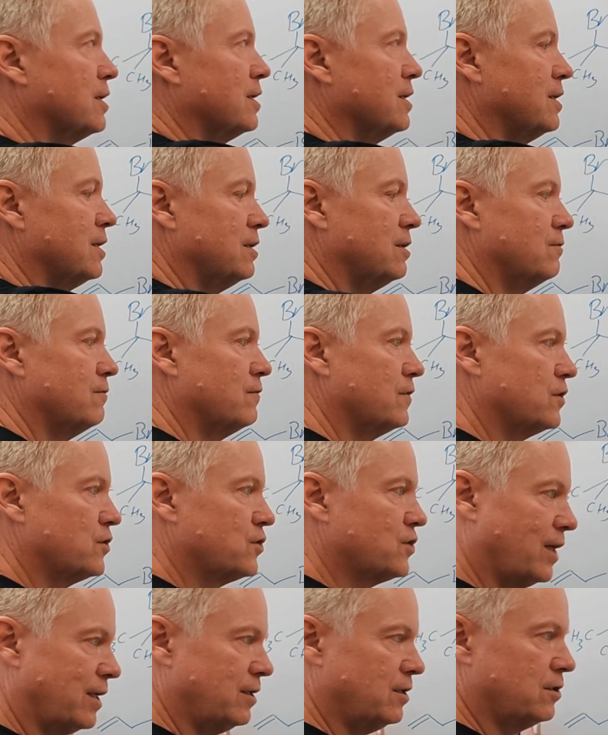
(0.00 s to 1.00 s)
in the
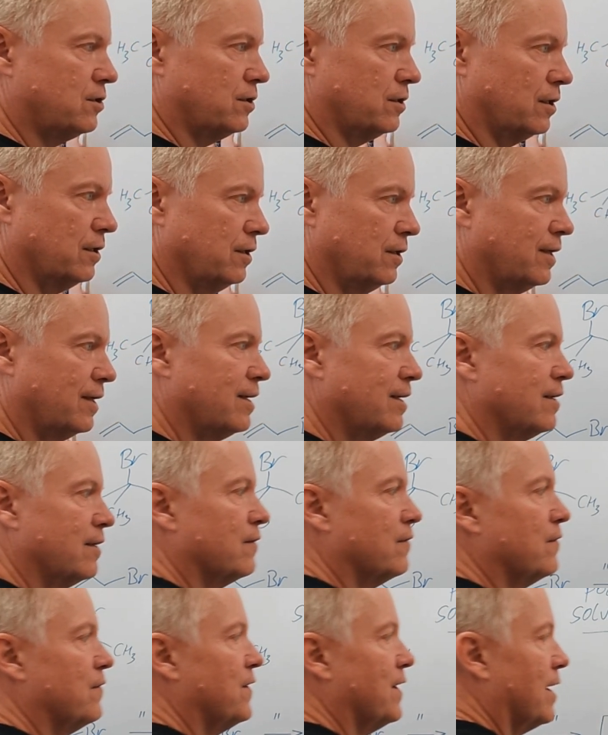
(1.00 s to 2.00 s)
center,
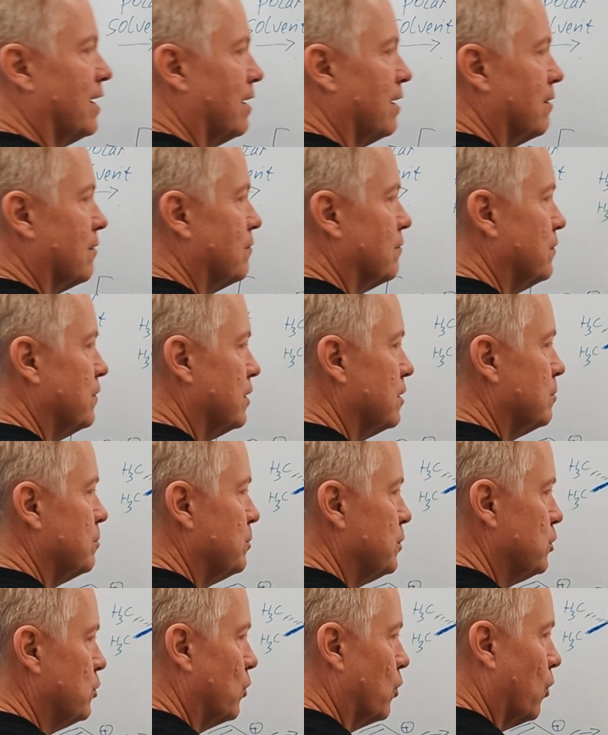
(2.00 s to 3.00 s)
there will
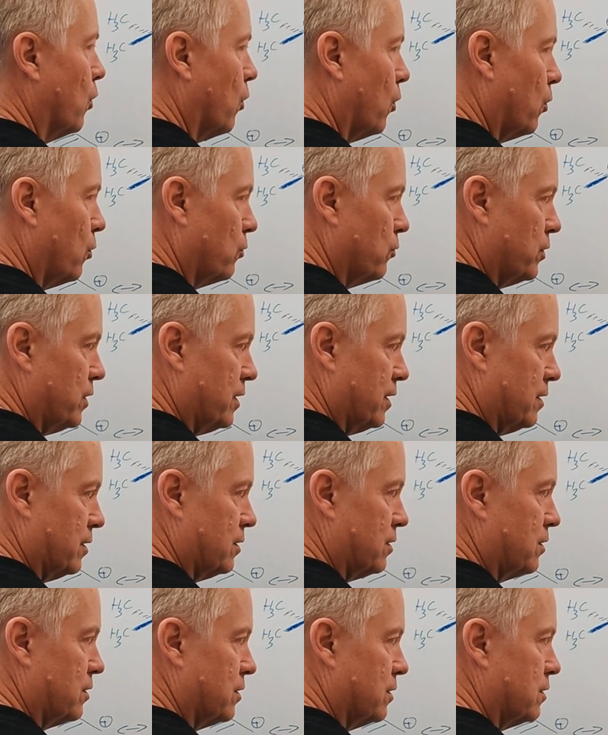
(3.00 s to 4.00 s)
be
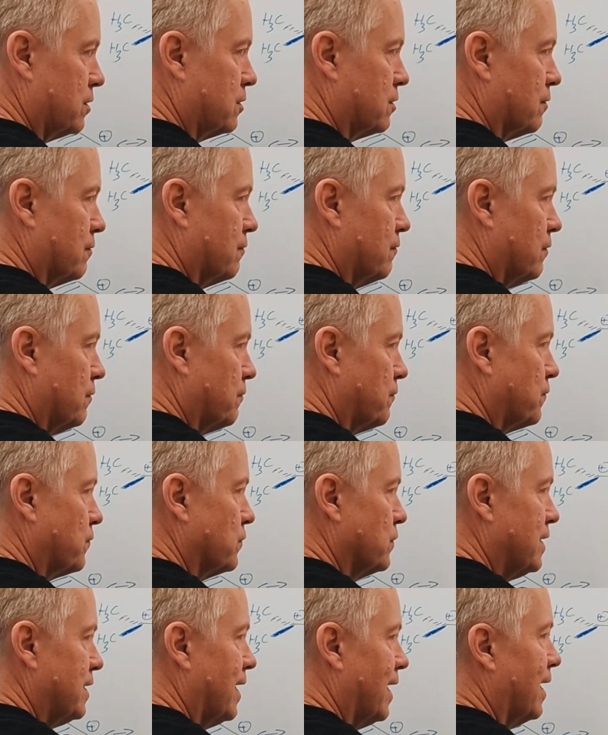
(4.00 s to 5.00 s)
oriented the
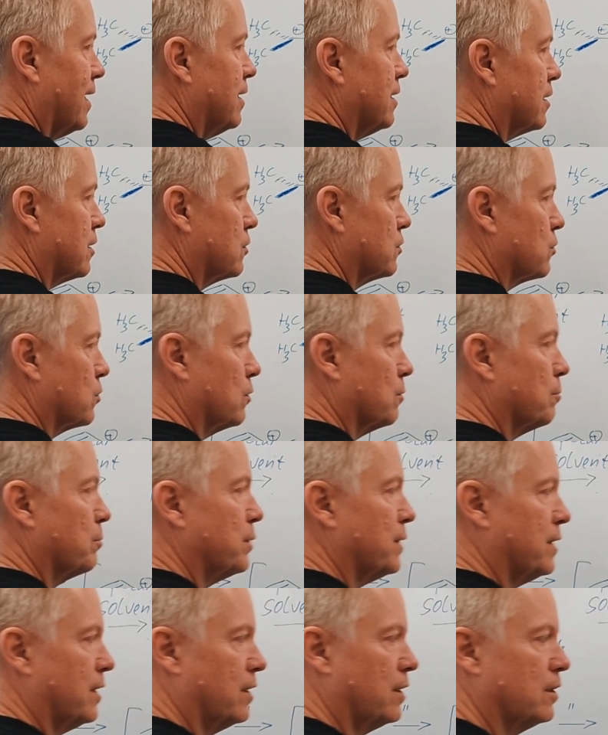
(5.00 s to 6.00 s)
free electron
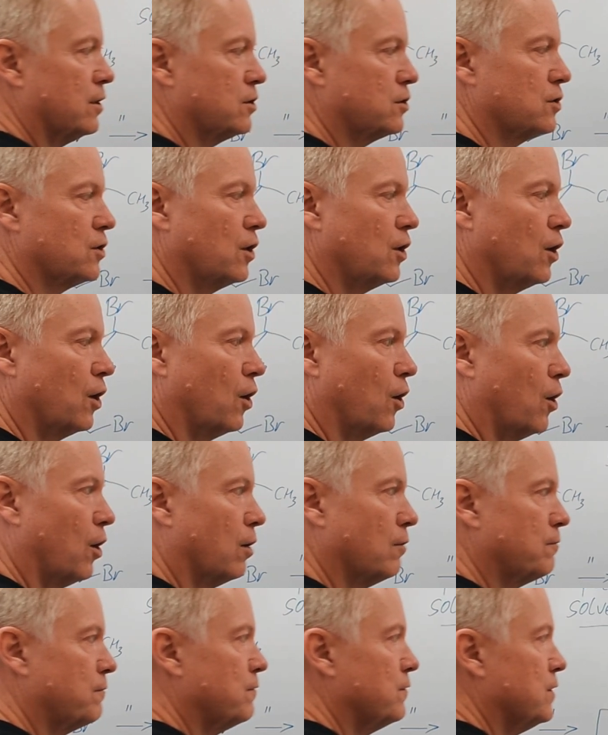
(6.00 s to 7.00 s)
pairs
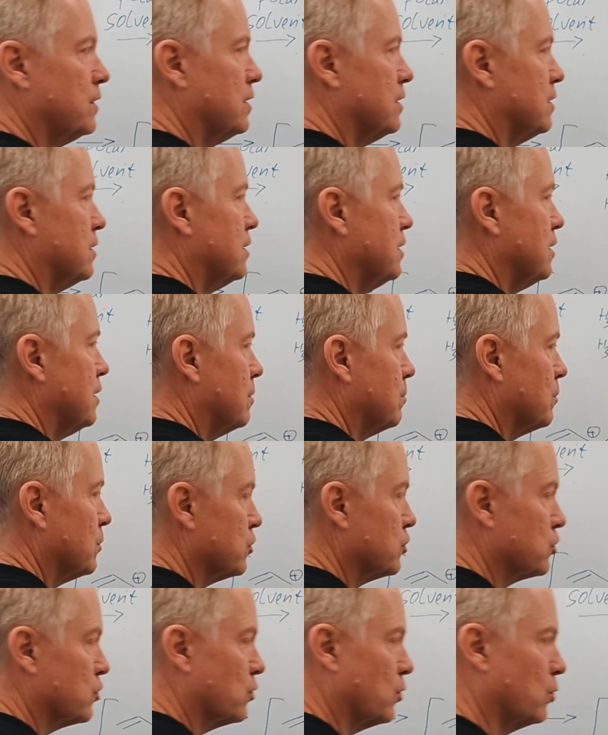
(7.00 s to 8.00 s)
of the
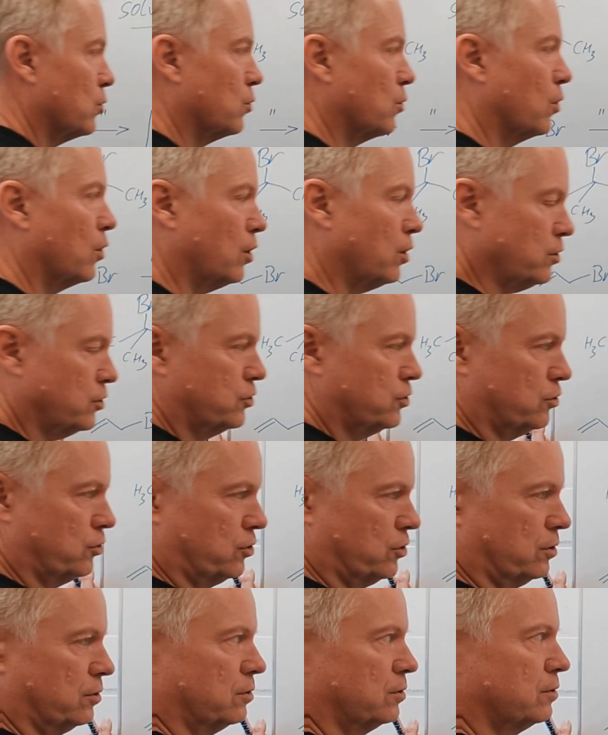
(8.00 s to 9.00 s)
DMSO
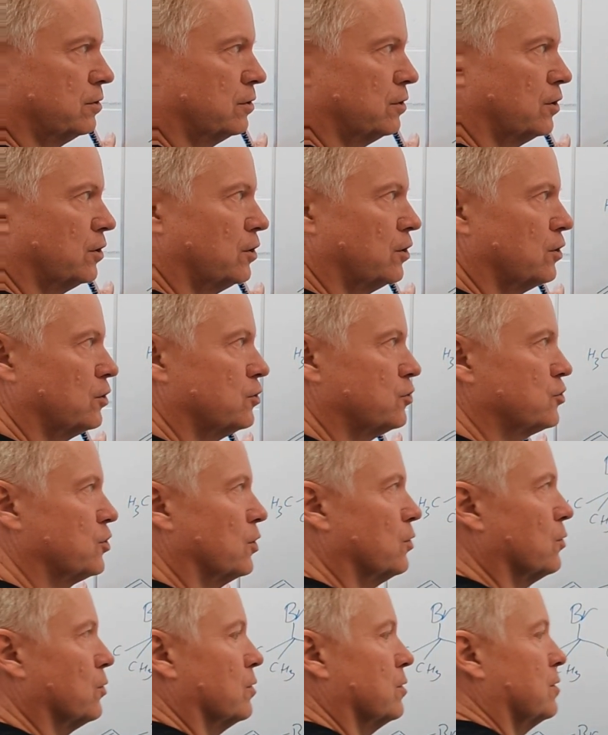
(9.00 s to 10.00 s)
oxygen.
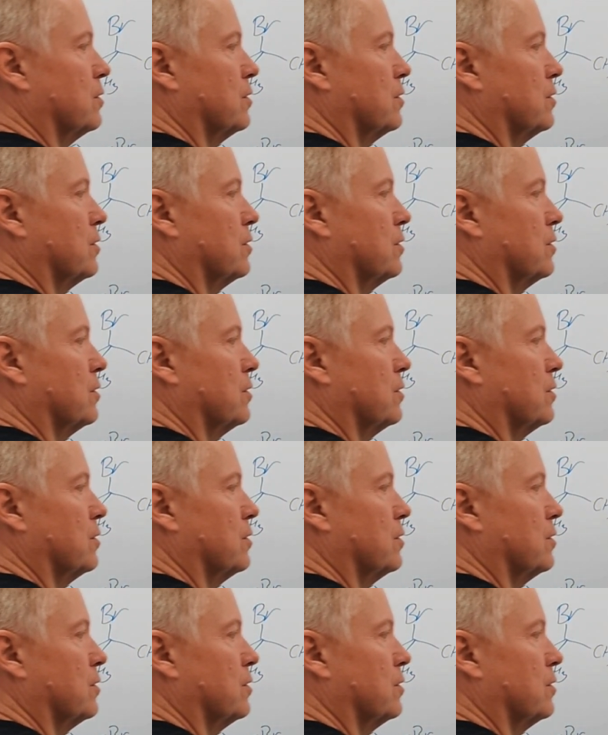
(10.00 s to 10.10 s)
So,